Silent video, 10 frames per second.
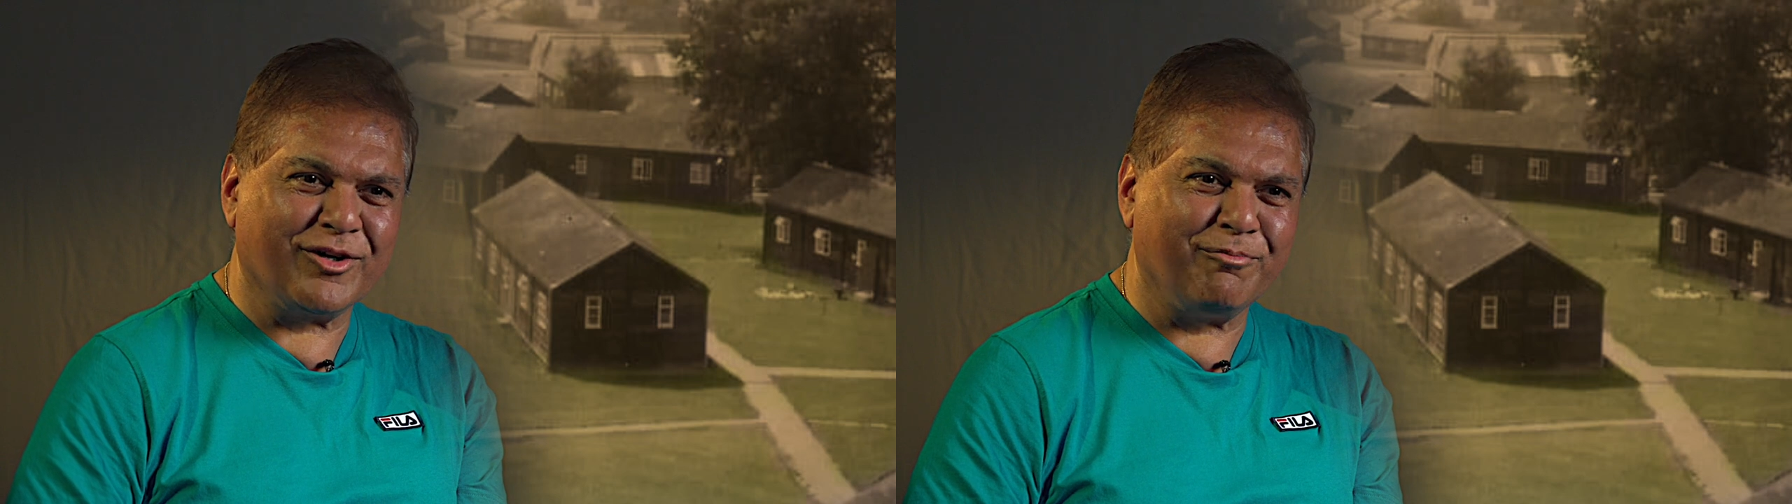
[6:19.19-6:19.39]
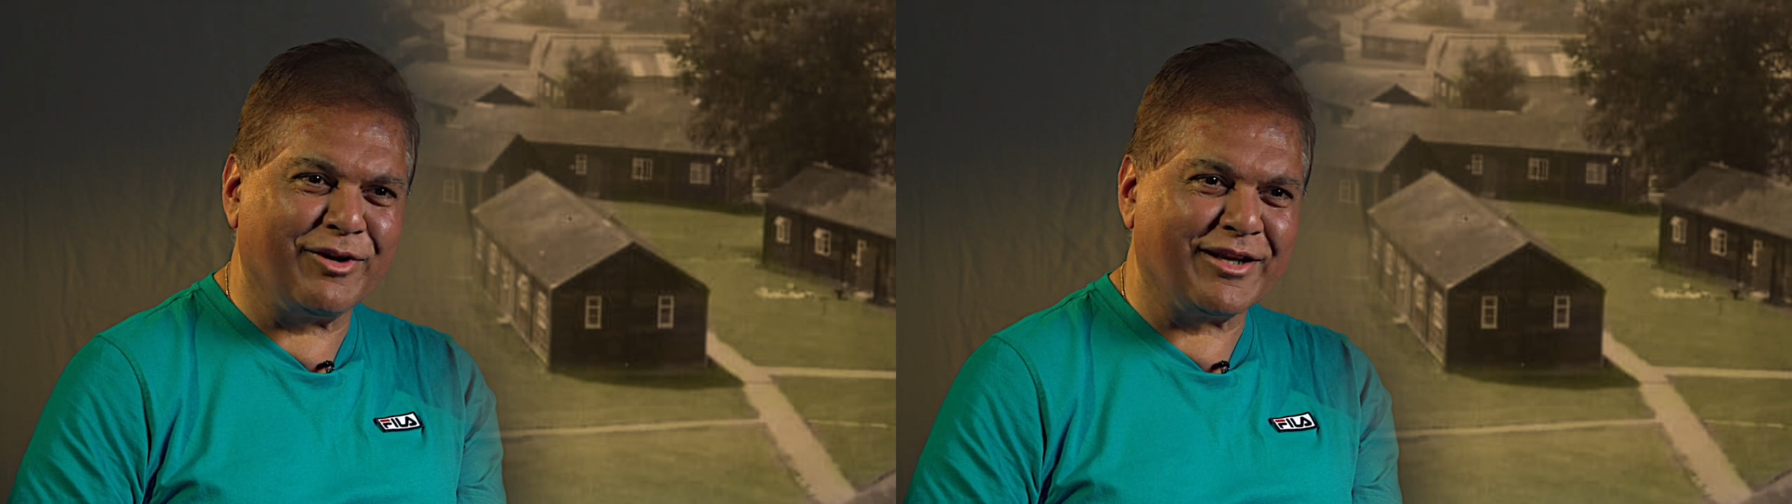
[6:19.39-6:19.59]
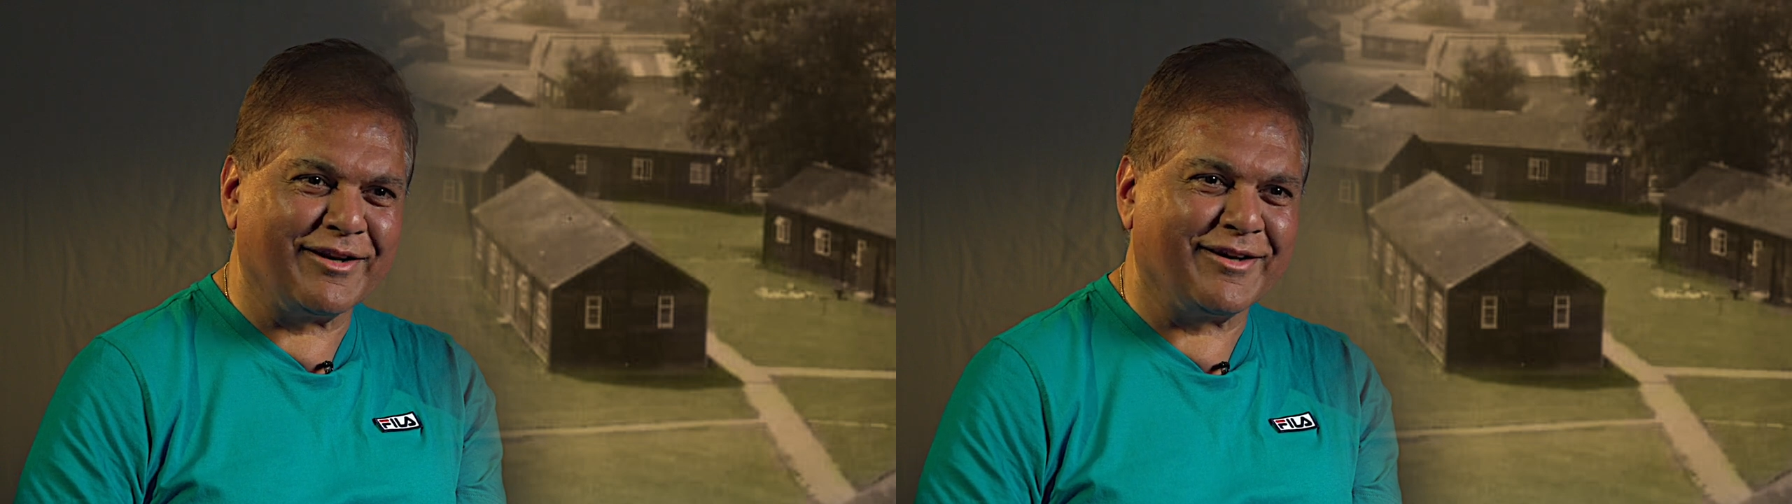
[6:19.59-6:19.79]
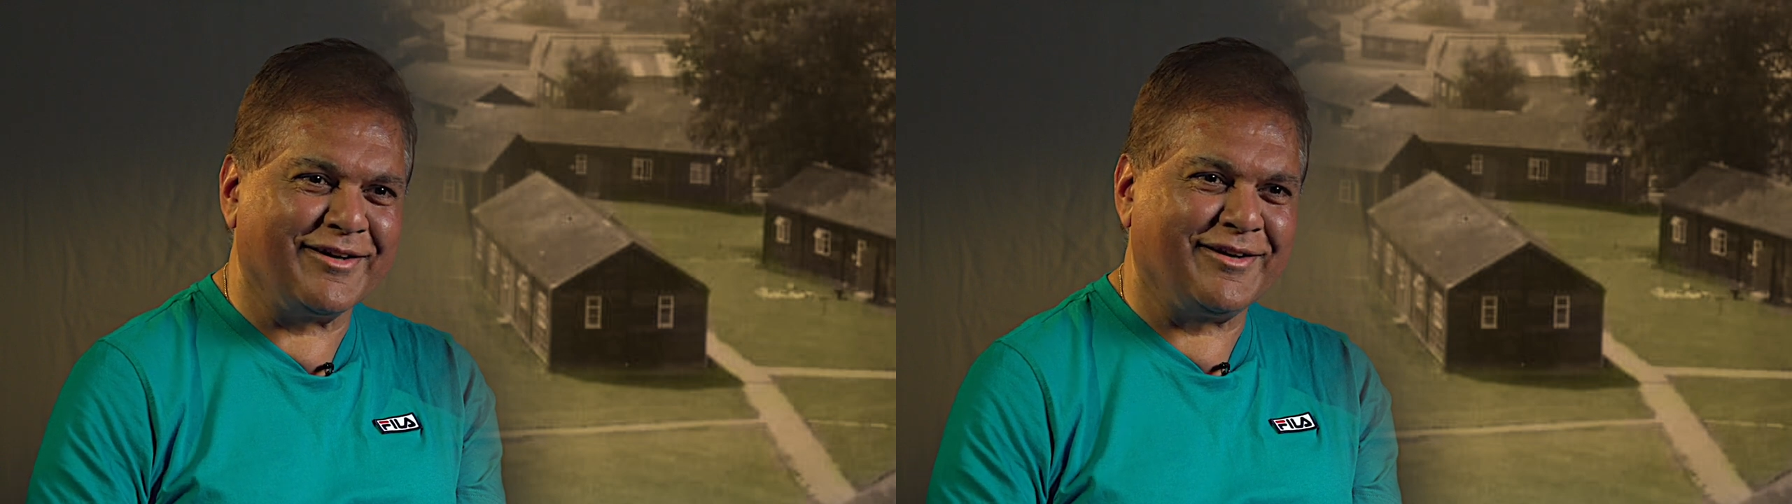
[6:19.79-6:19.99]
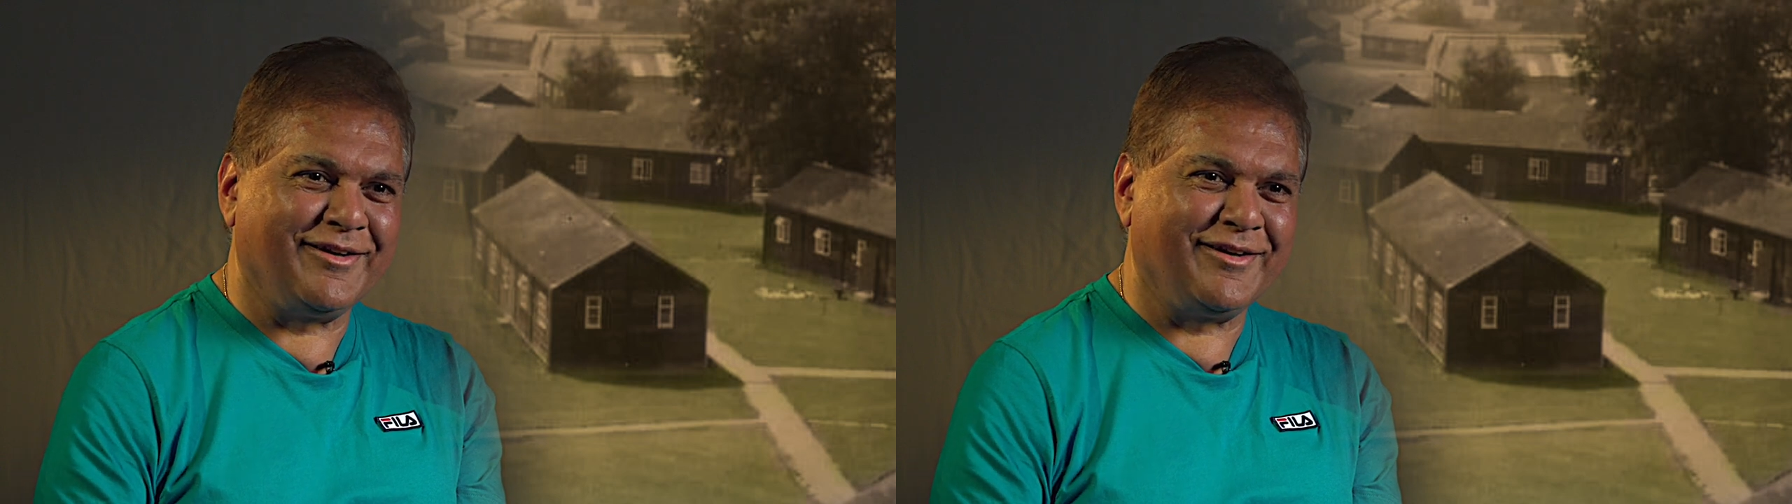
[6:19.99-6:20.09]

completely.